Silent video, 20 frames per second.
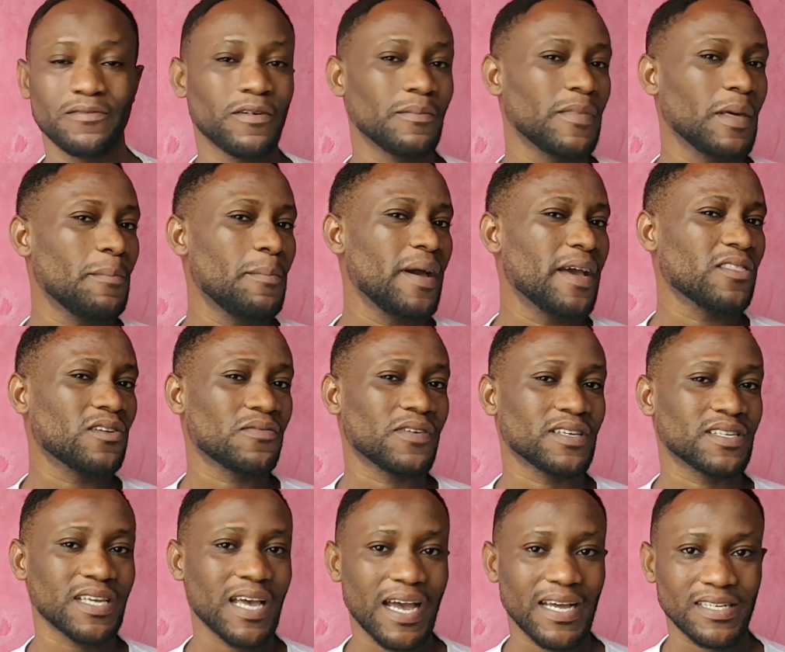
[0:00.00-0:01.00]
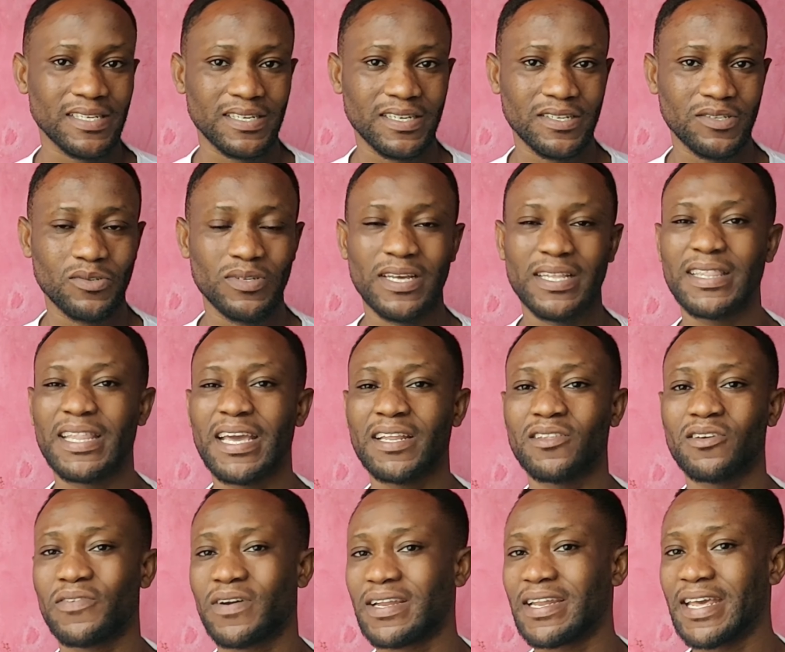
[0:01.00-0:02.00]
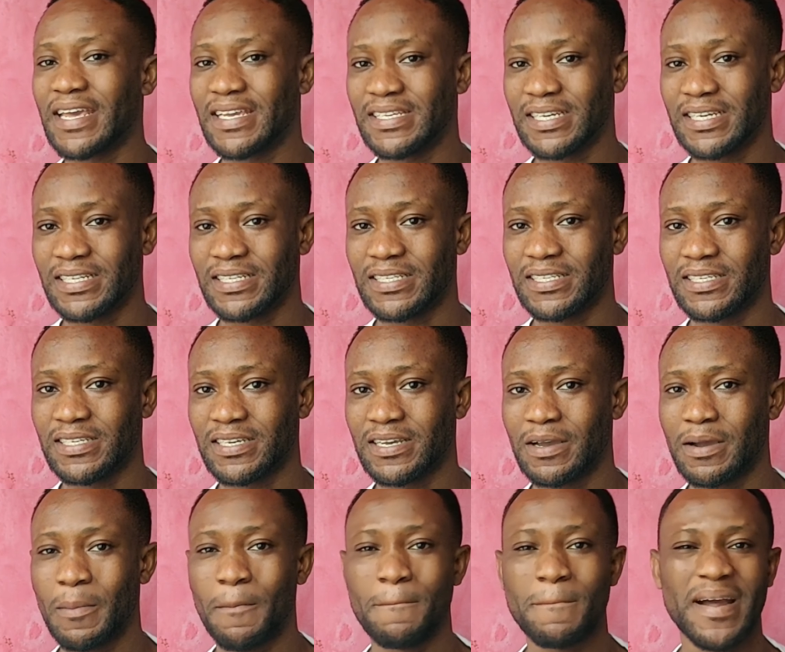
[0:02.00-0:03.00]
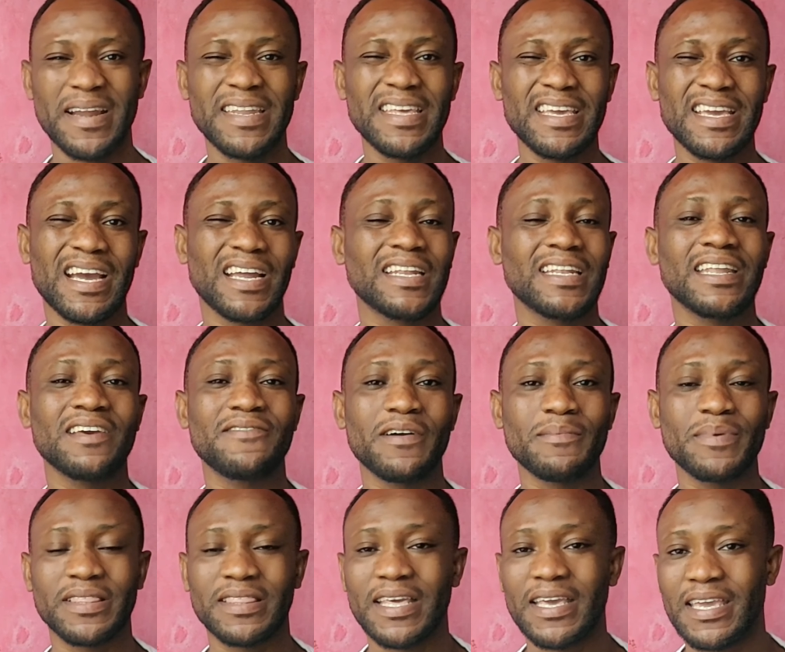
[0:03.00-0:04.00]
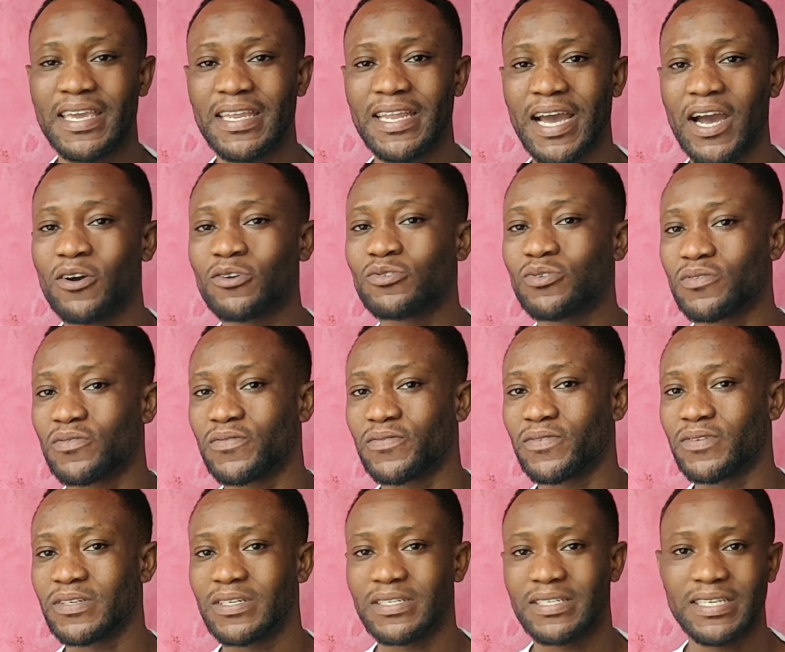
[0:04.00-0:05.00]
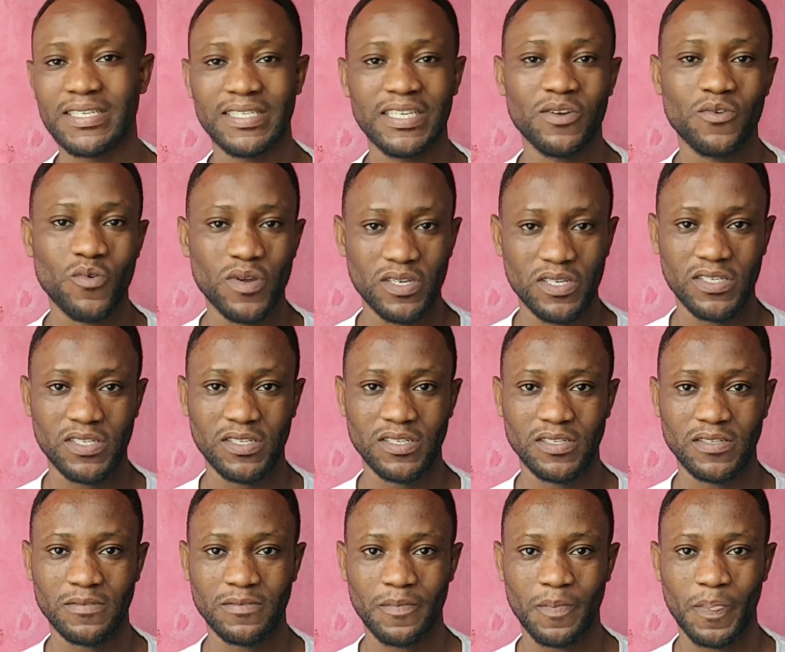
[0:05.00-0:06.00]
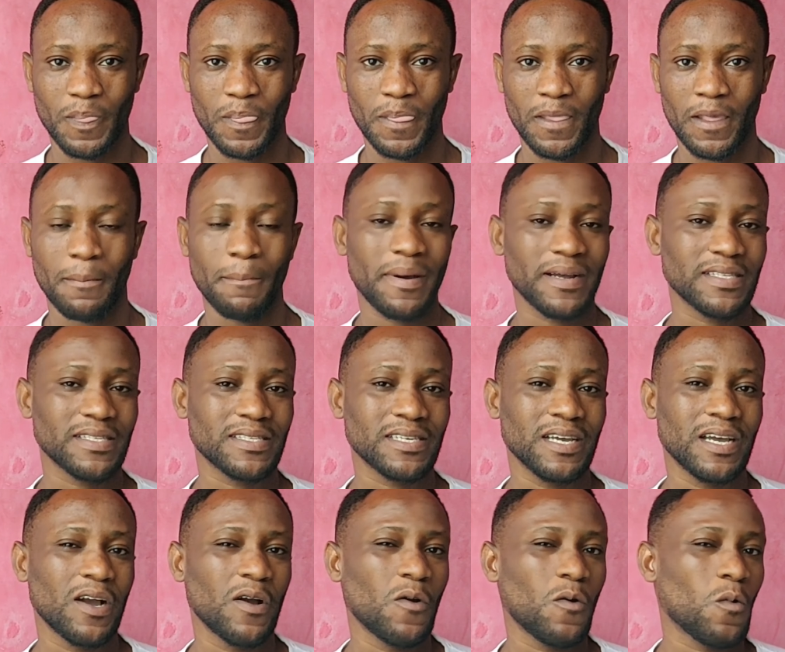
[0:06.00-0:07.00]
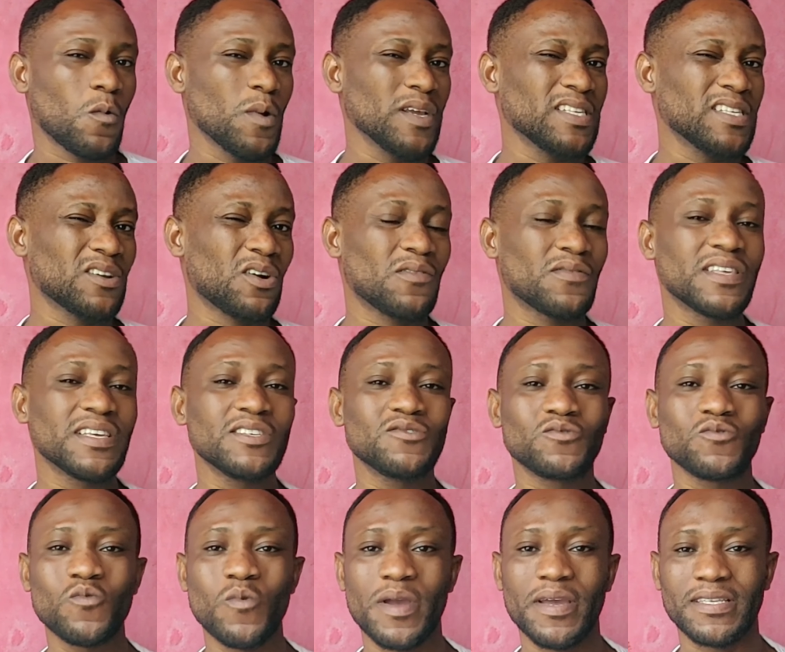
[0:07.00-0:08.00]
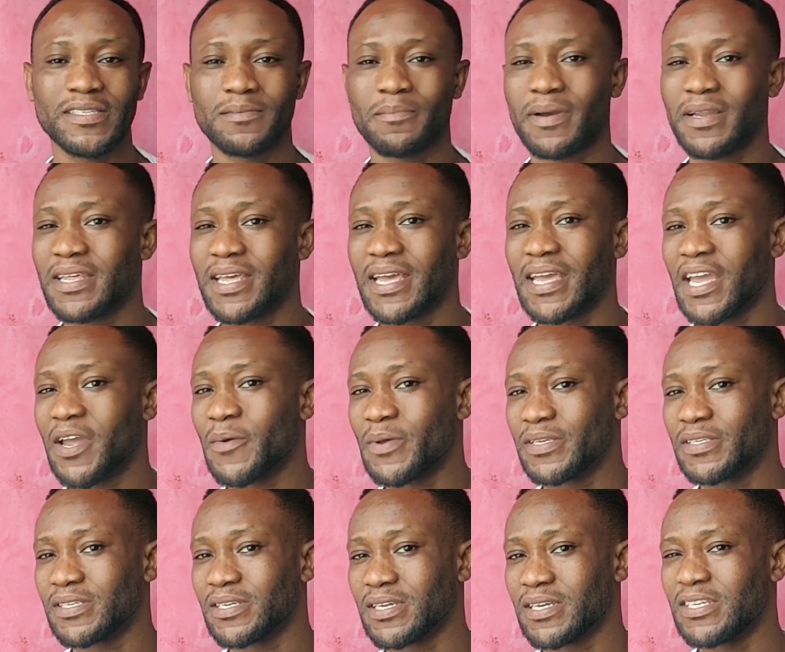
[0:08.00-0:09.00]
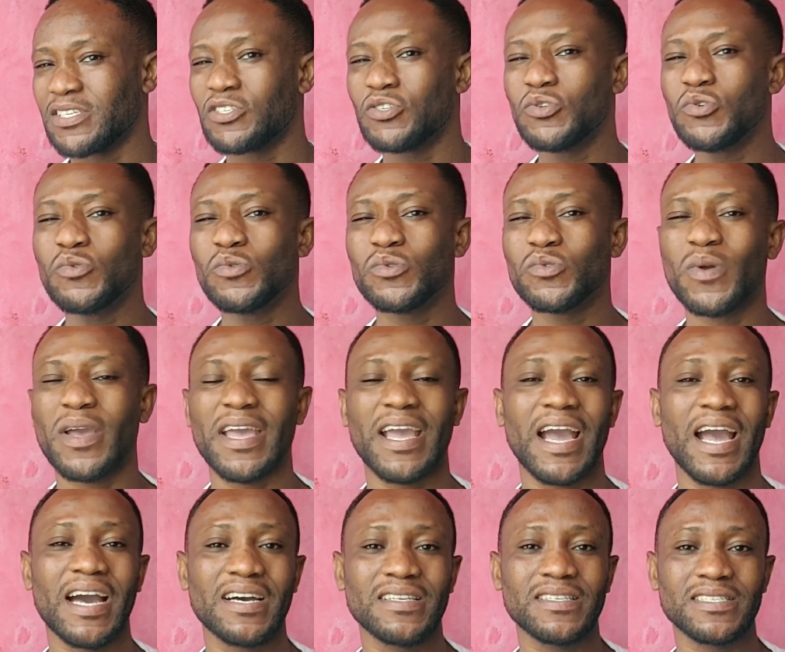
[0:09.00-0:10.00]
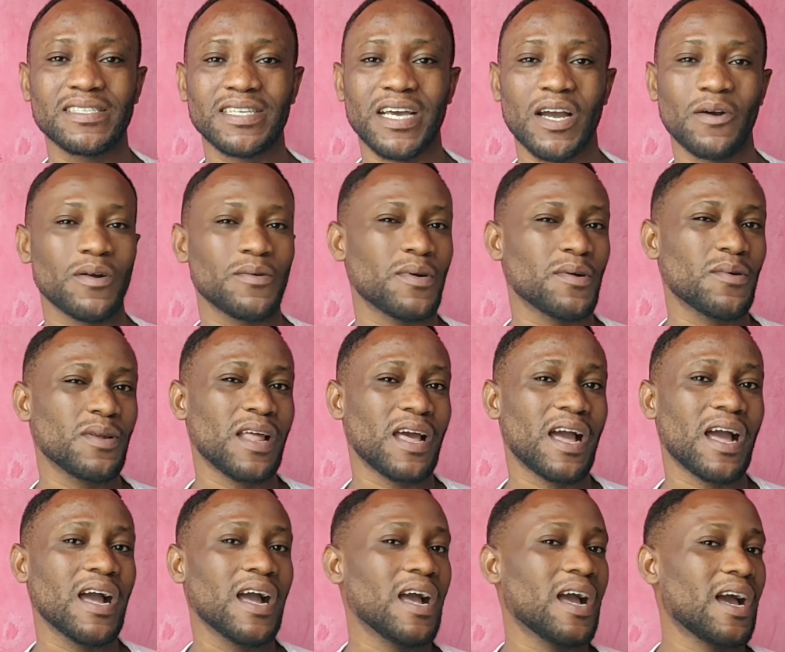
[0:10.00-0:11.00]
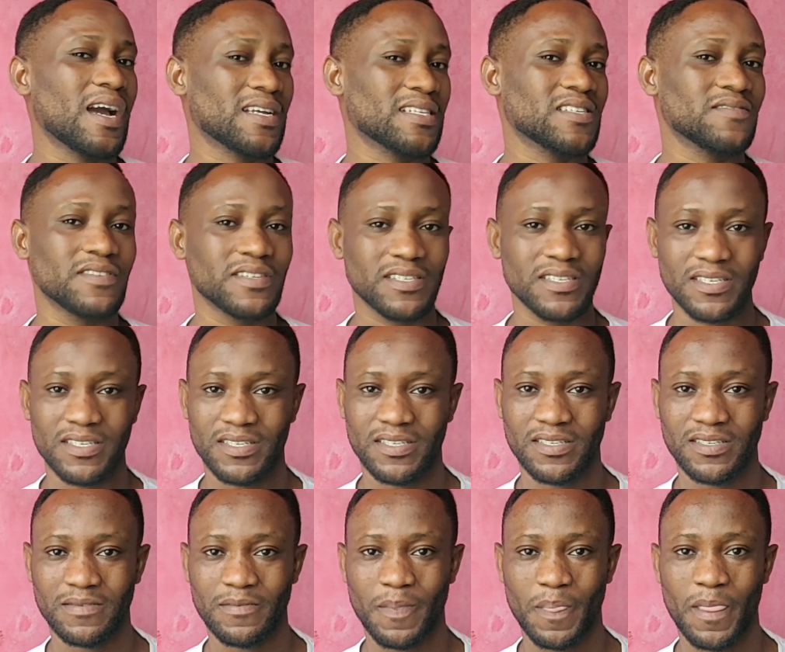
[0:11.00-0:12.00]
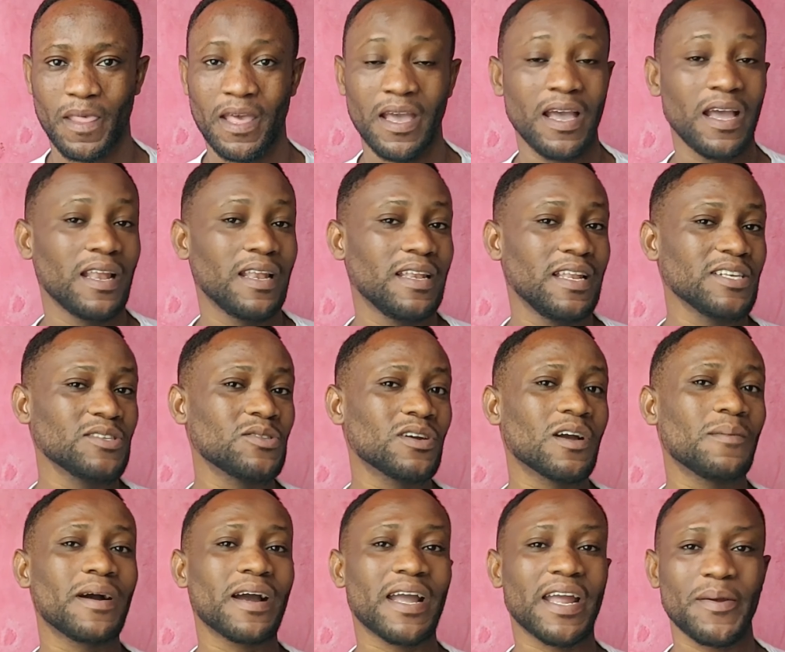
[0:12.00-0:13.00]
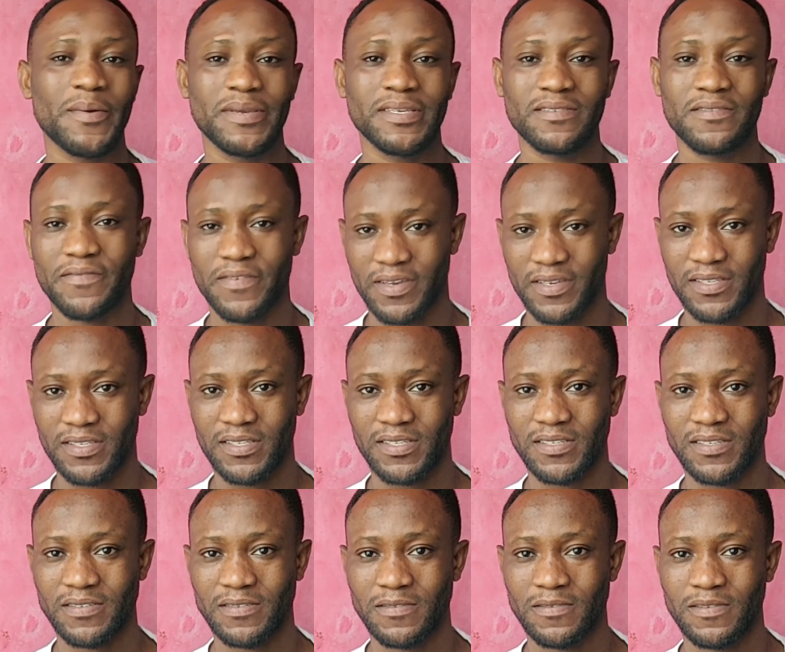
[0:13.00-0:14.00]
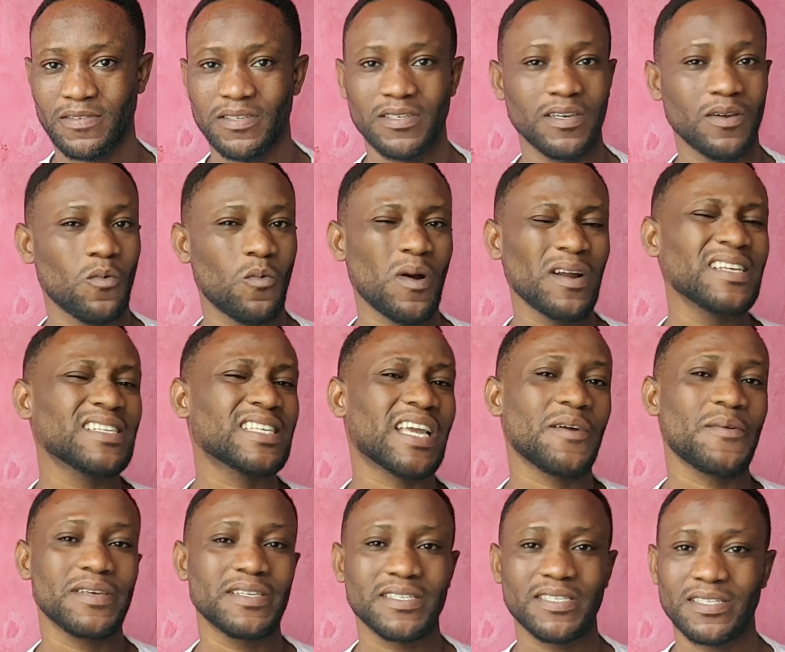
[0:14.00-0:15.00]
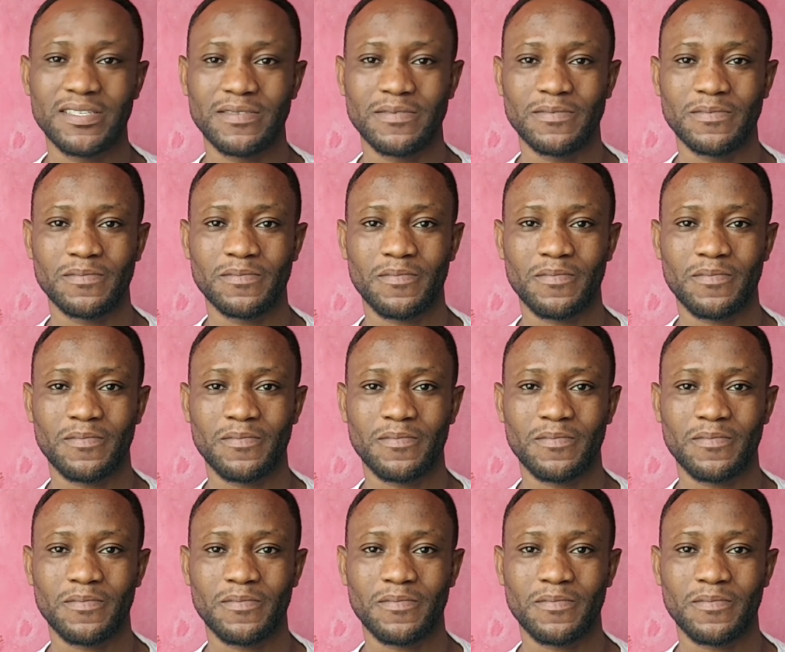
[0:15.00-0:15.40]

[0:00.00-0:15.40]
from the birth of a child to the death of an agent, money can never be taken out of this equation. But which of these two words, money and currency, is used to enhance our regular activities? Let's talk about currency first. What is currency?